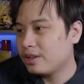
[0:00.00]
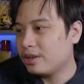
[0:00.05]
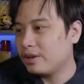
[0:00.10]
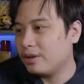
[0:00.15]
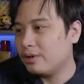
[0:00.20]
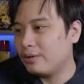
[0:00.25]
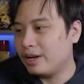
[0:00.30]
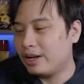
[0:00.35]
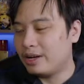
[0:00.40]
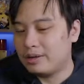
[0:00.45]

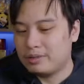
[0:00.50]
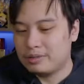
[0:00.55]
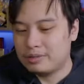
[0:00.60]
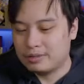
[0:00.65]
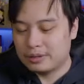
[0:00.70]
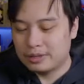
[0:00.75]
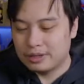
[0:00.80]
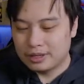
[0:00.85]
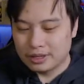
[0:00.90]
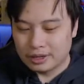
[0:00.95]
Oh wow,
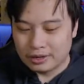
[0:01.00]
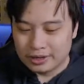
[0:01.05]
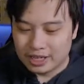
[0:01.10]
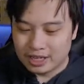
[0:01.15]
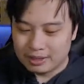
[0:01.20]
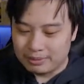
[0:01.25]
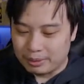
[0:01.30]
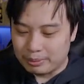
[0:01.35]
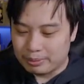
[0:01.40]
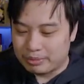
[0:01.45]

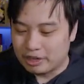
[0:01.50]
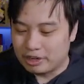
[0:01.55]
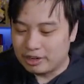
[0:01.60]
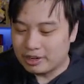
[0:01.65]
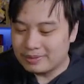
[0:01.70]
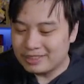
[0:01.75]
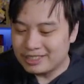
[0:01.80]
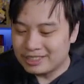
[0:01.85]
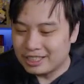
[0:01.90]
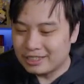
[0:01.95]
Konami,
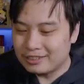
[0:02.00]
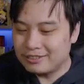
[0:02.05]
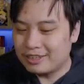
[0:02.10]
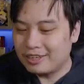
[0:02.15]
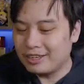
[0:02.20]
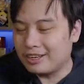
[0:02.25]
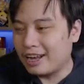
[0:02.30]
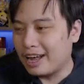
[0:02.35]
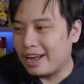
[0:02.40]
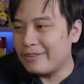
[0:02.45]
program this stuff
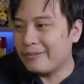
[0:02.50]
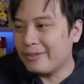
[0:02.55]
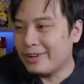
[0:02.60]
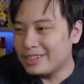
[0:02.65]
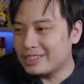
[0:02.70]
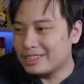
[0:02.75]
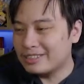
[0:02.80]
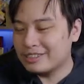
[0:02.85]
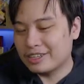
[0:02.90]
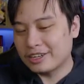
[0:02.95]
in. I
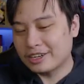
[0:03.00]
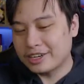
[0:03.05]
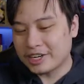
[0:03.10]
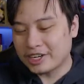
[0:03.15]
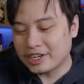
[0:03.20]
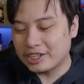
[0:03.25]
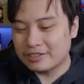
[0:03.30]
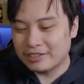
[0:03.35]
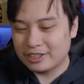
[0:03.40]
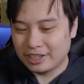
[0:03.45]
want
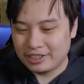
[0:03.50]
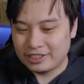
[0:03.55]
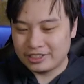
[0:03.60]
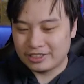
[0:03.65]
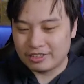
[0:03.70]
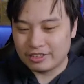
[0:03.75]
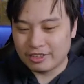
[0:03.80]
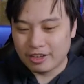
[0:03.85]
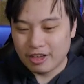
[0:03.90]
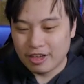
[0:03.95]
concurrent
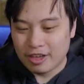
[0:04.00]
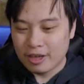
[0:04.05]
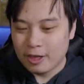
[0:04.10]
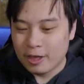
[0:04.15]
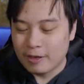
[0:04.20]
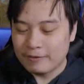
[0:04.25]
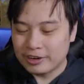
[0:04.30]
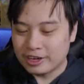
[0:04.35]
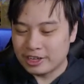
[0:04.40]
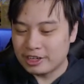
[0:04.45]
releases.
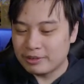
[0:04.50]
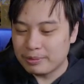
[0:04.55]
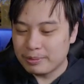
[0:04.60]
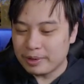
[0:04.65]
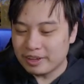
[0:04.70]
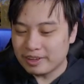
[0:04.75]
If you're going to be